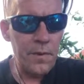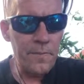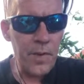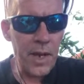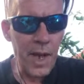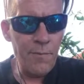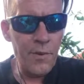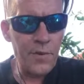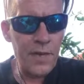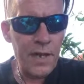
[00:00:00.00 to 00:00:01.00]
They have
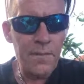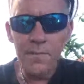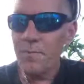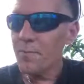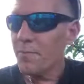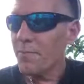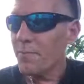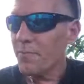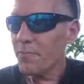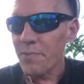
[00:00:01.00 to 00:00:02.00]
the same...
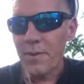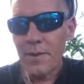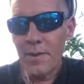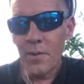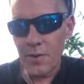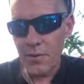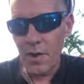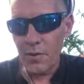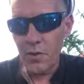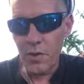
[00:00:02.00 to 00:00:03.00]
It's
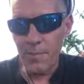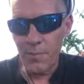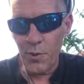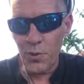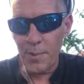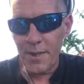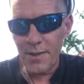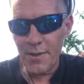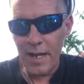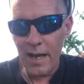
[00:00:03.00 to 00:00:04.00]
also confusing
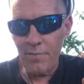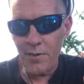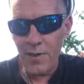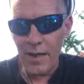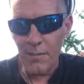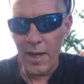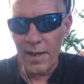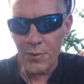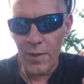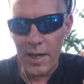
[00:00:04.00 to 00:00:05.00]
because they have the same
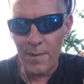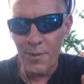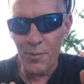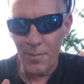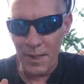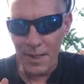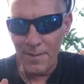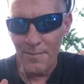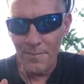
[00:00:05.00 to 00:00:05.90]
last name as me.